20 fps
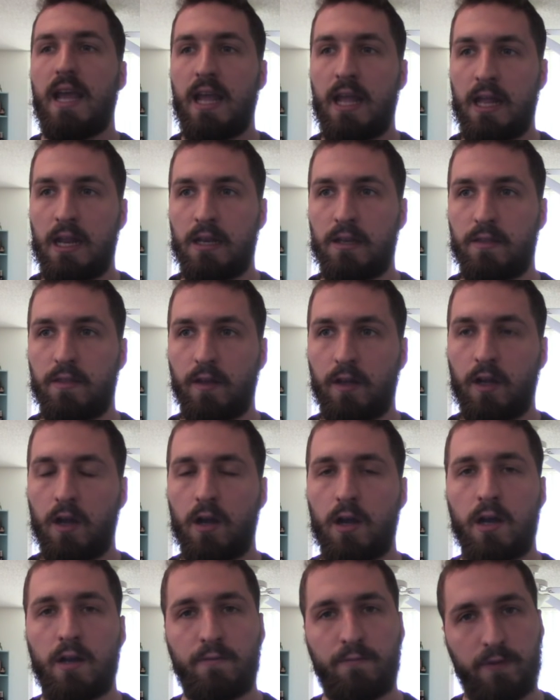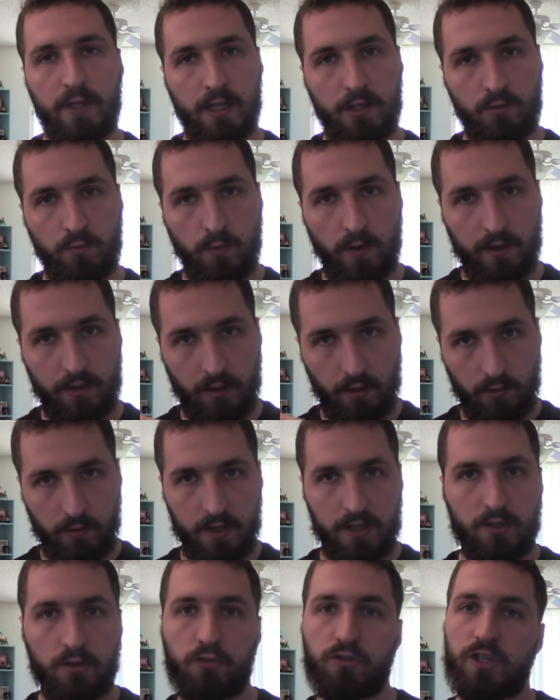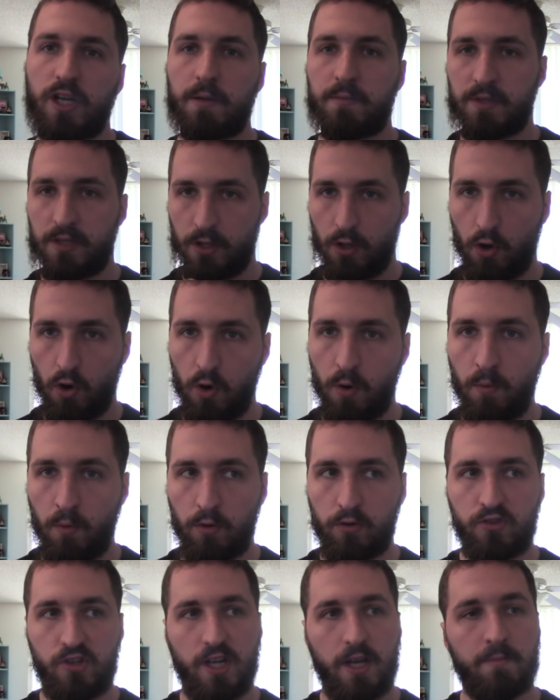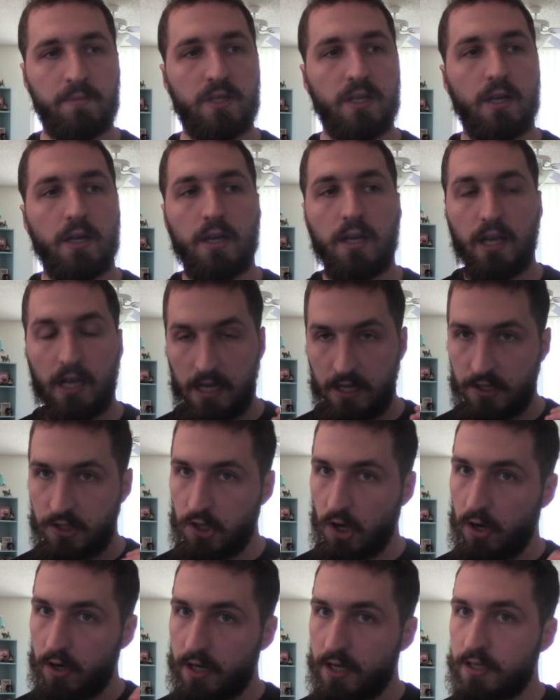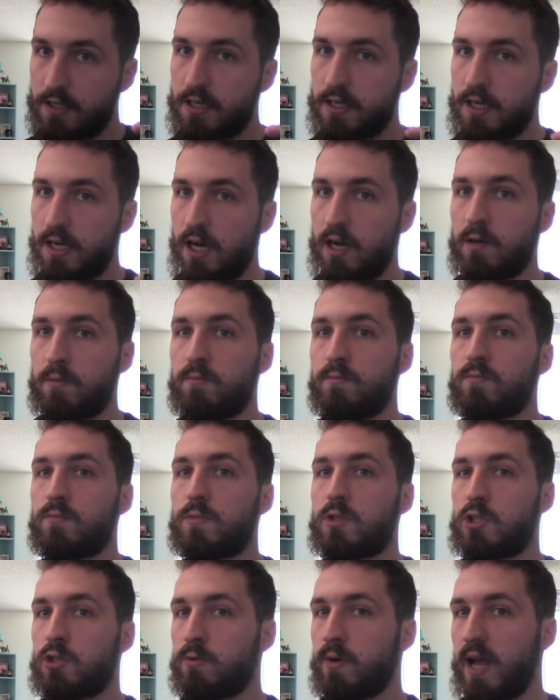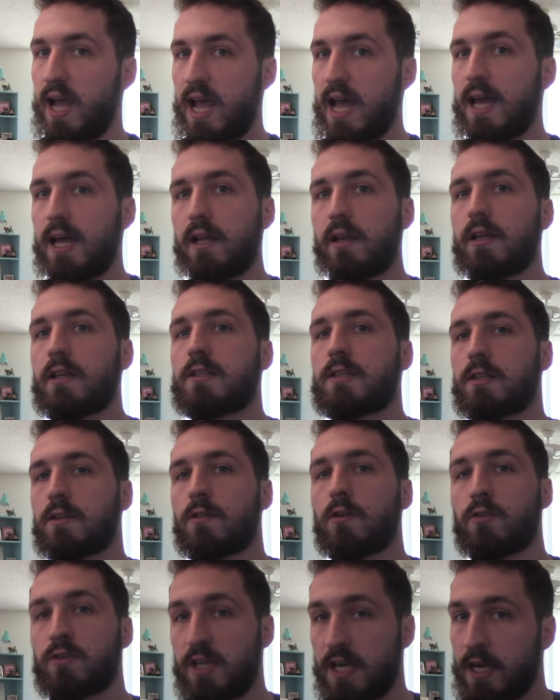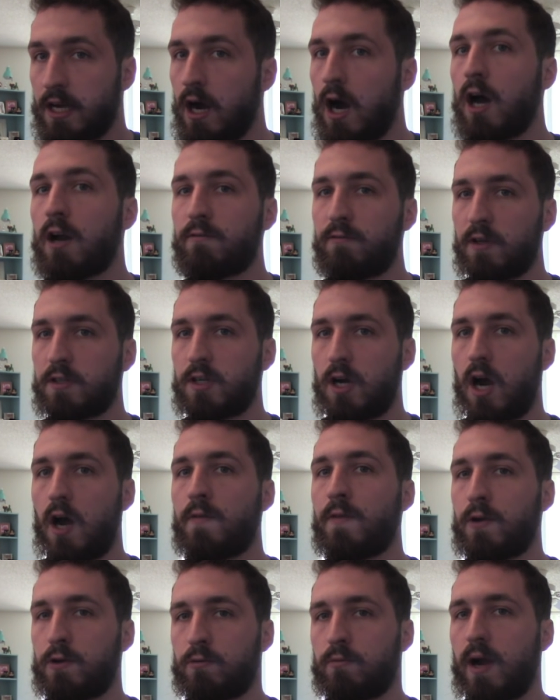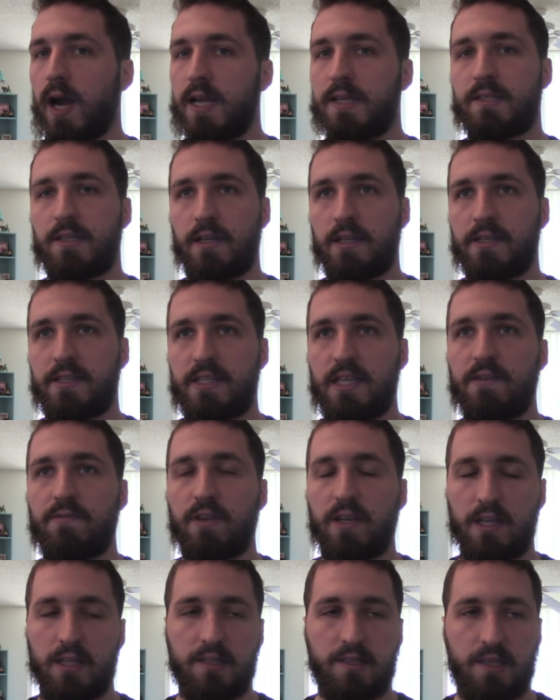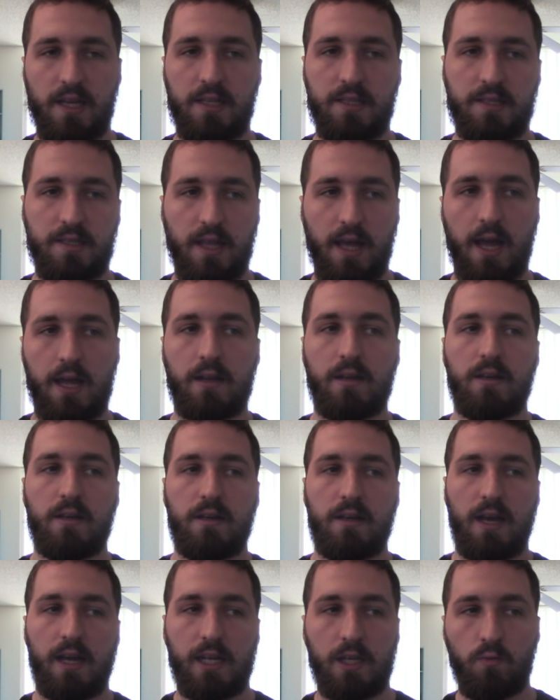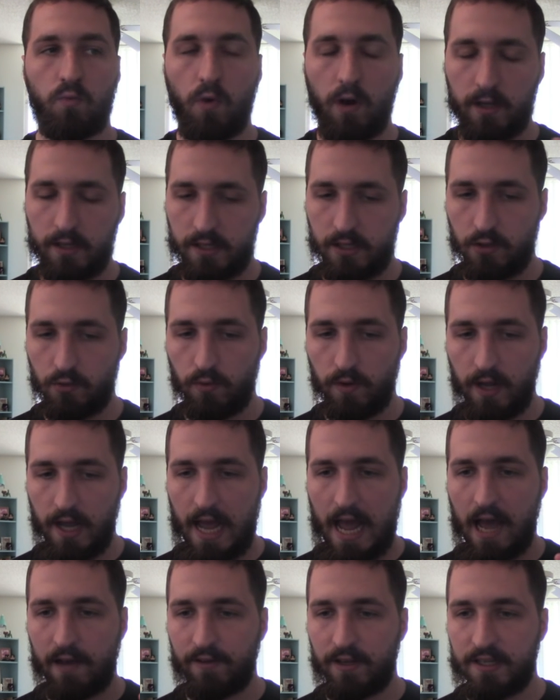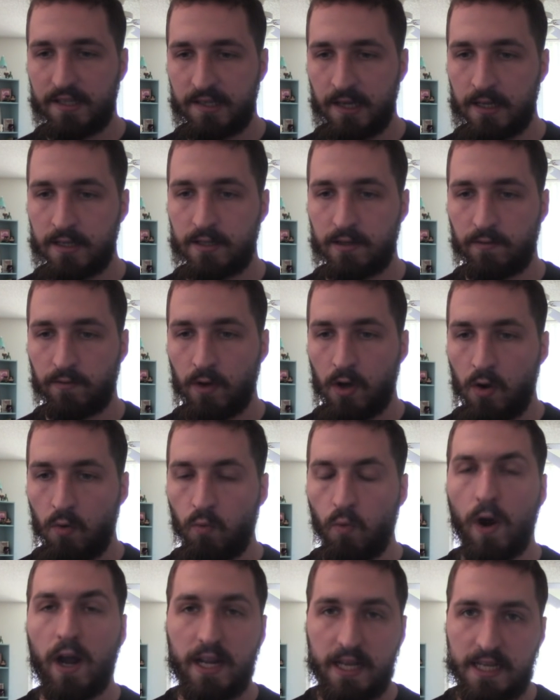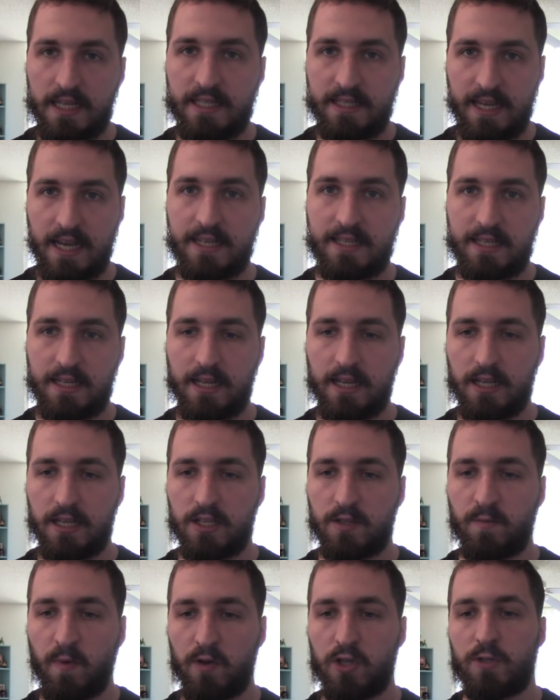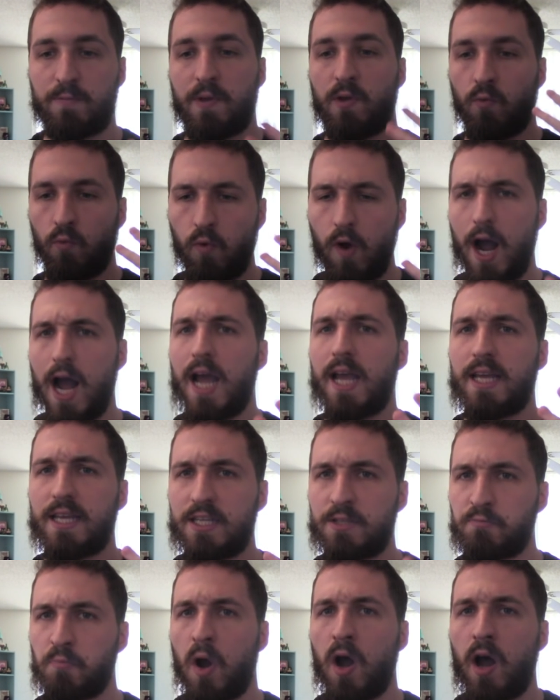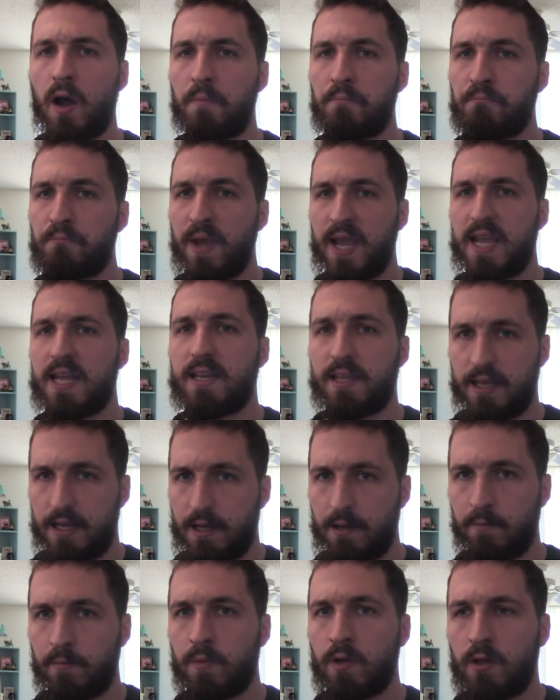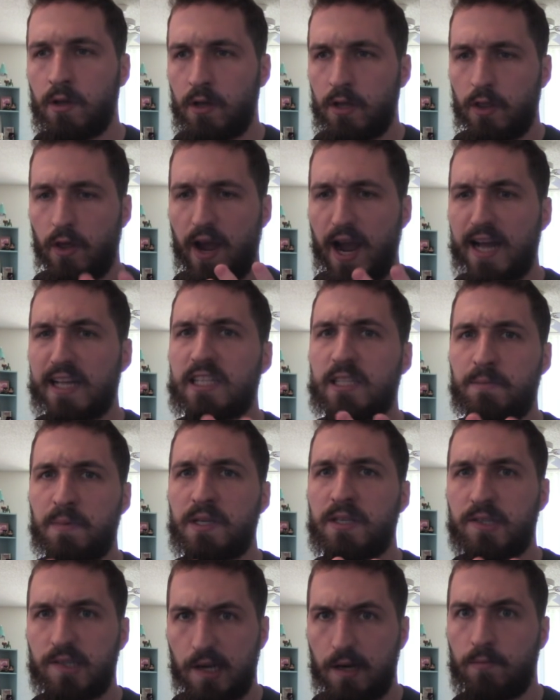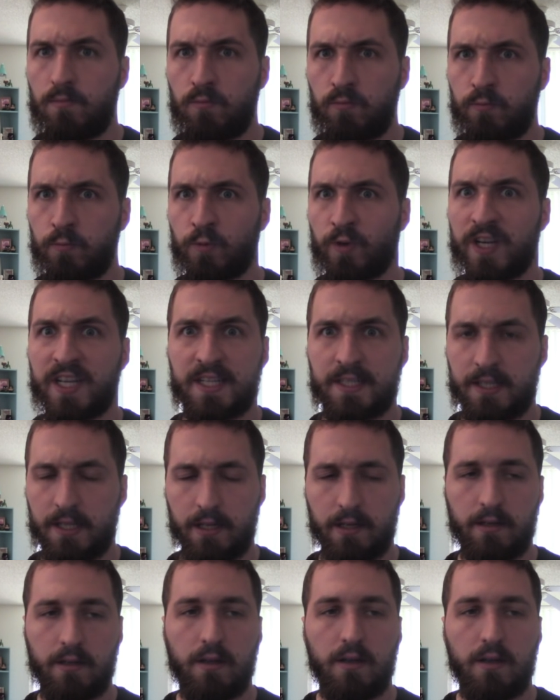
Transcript: and the conflict with the crystal gems and the homeworld gems is starting to come to a head. There's a conflict on the horizon, and Steven can sense that. And he wants to have a sense of what his destiny is supposed to be, why his mom made him. There had to be some reason.